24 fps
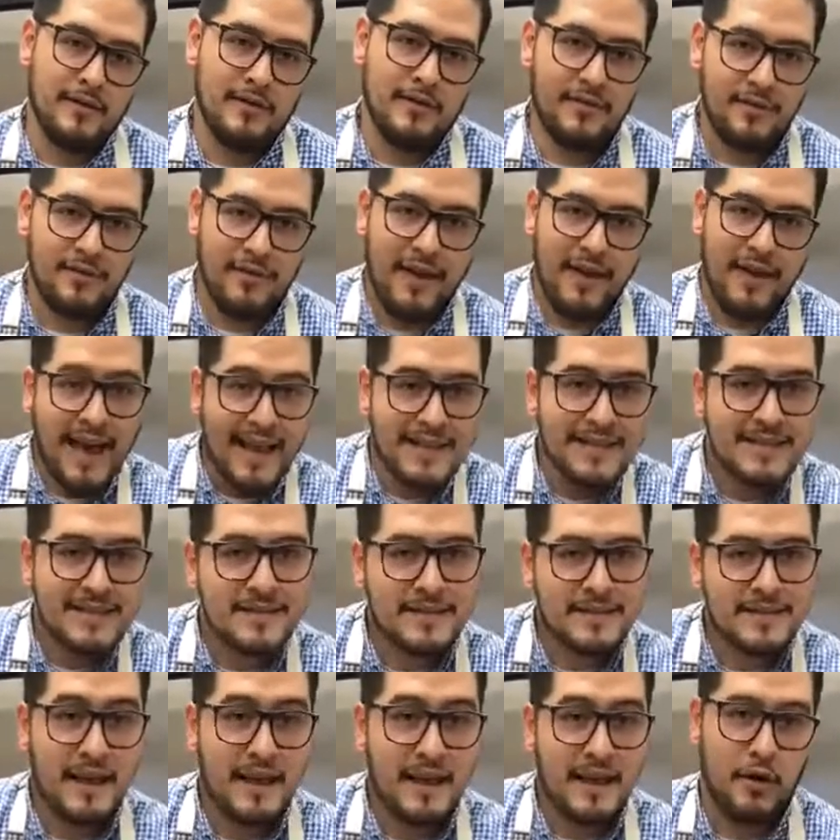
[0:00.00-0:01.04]
fans
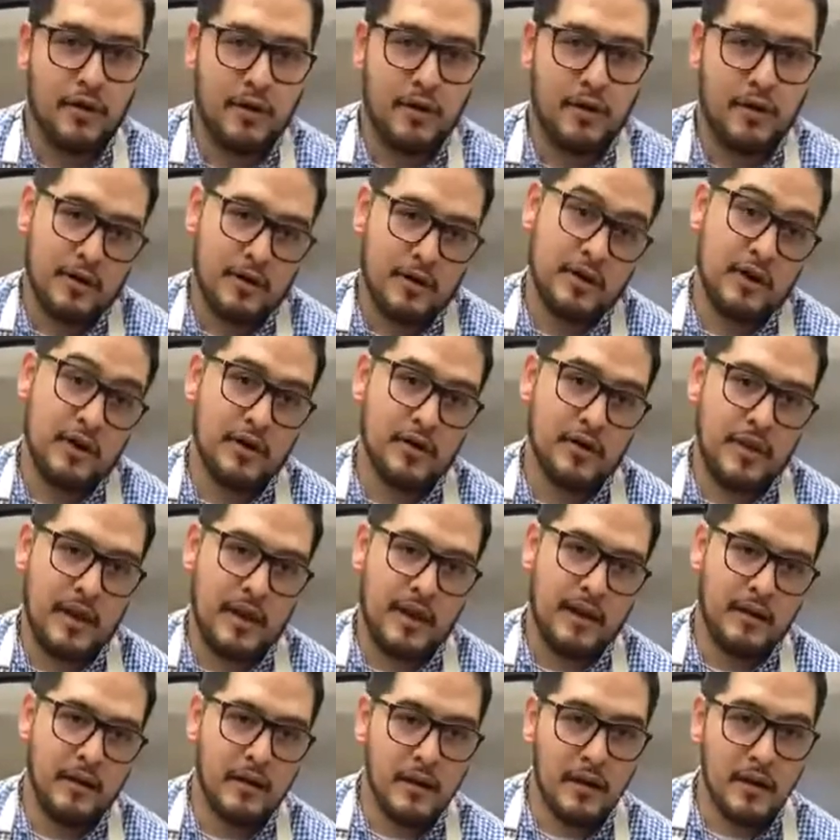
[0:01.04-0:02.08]
that are,
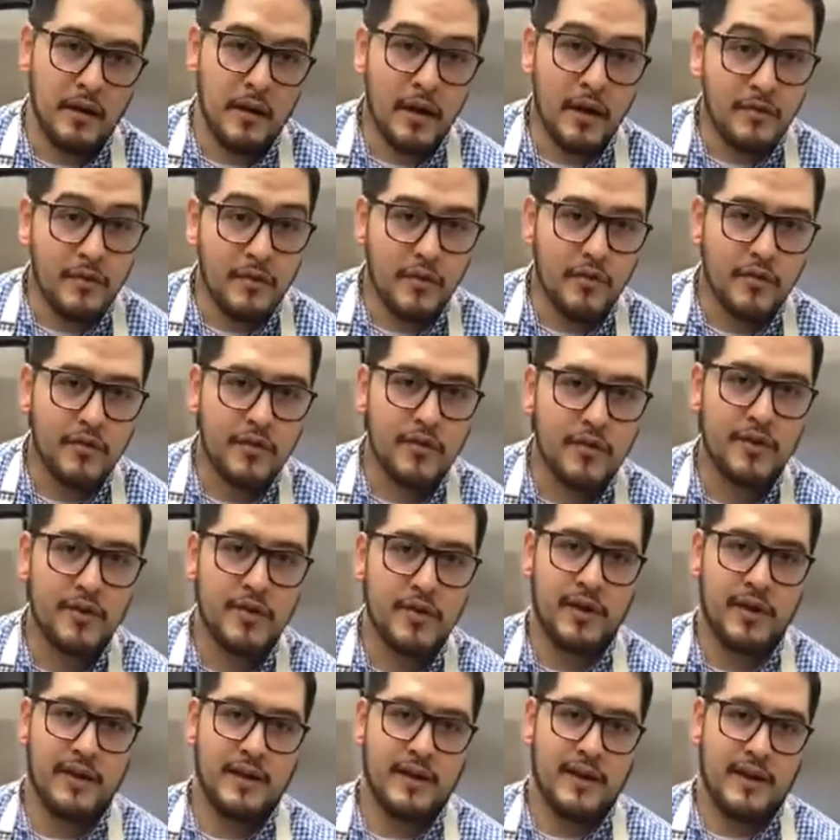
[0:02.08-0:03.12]
that love your food,
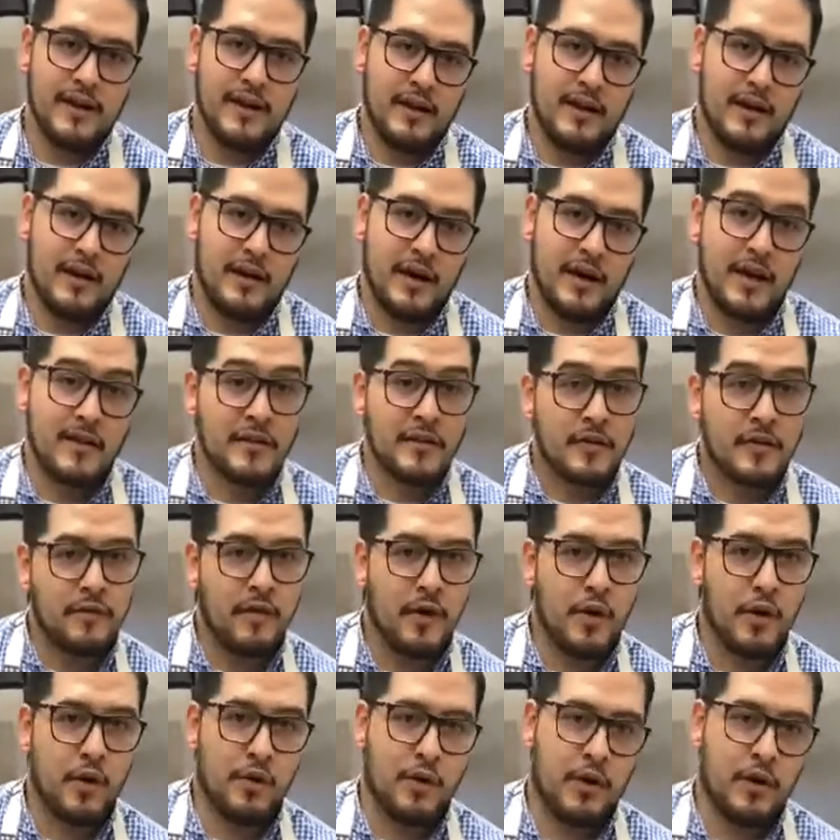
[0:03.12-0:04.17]
get to
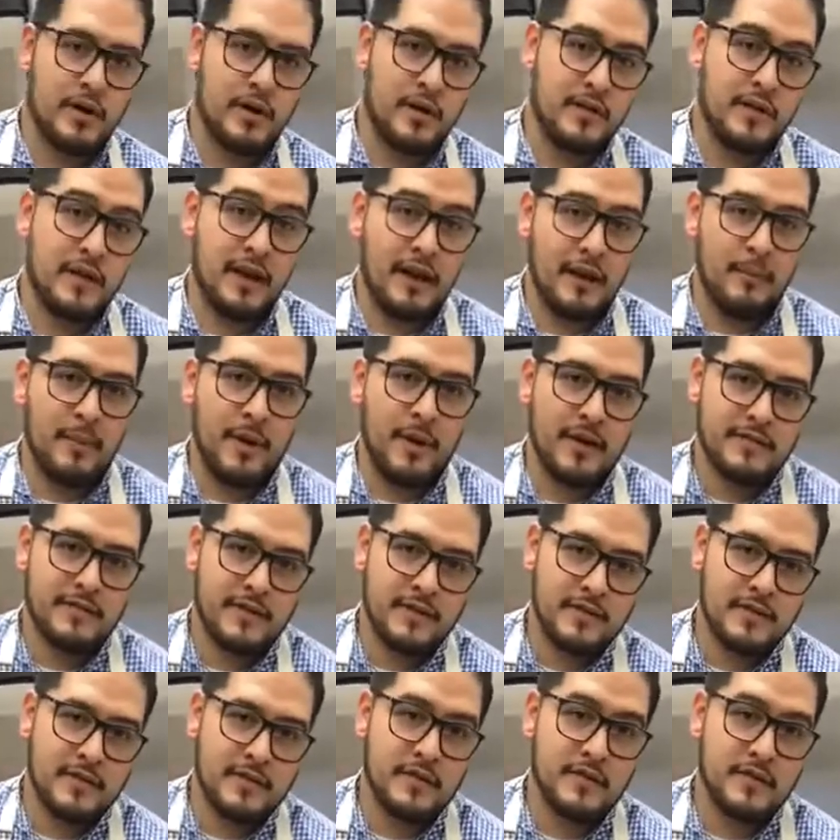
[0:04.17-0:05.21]
vote on a daily
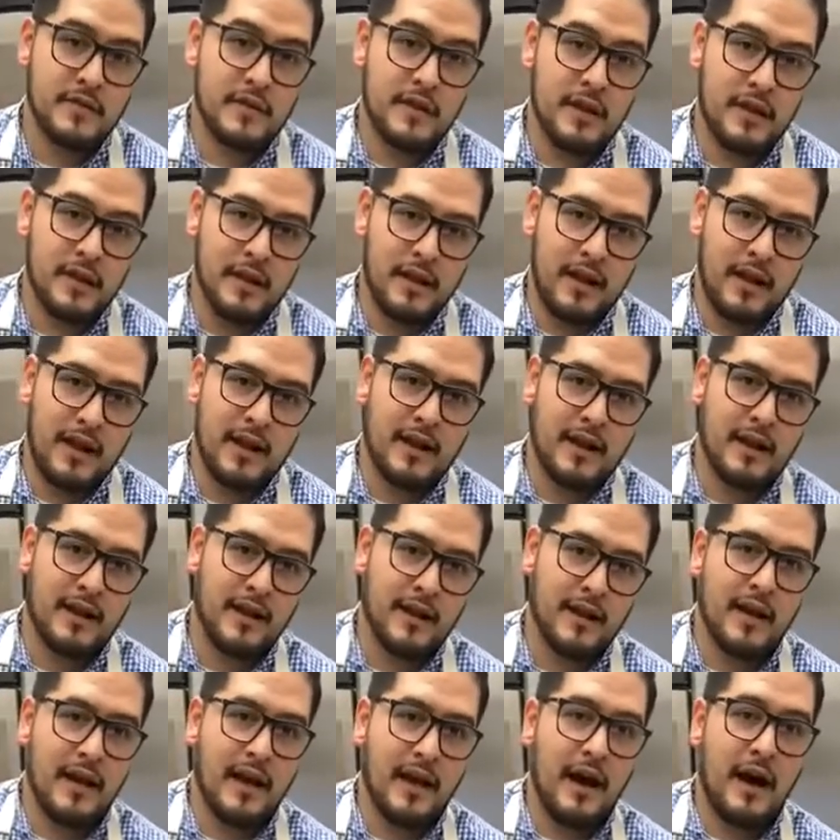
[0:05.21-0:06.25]
basis to see like
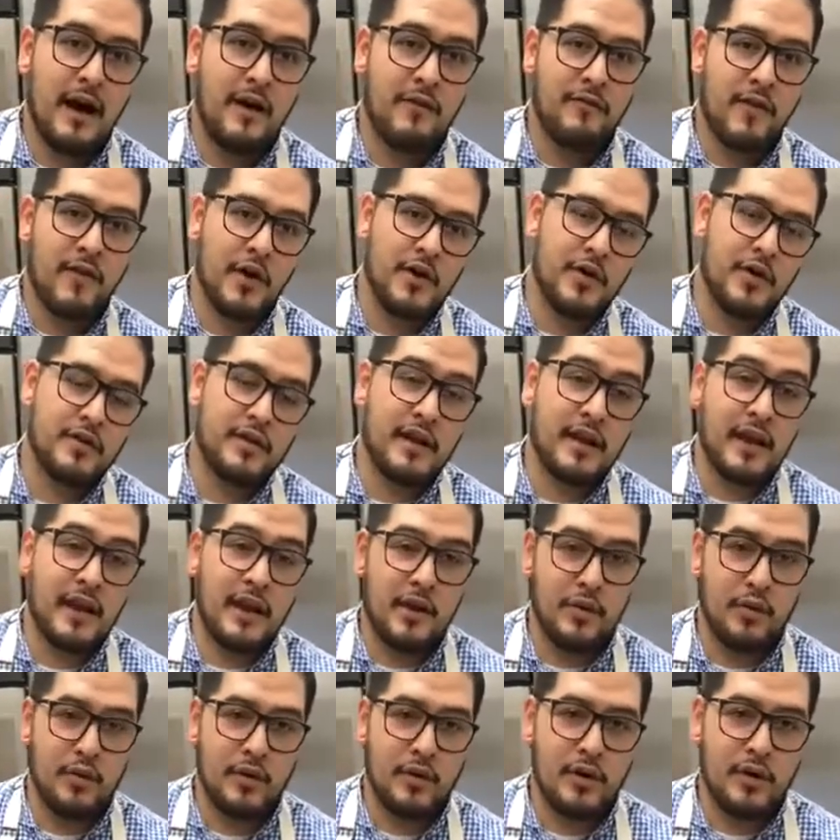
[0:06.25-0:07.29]
how far your
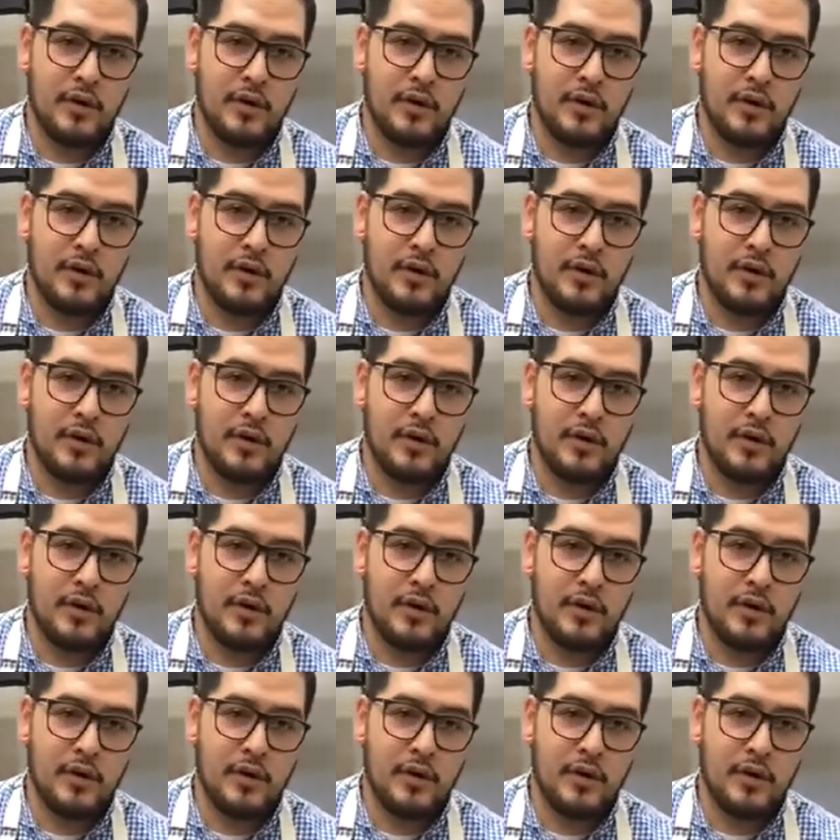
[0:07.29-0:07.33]
taquero,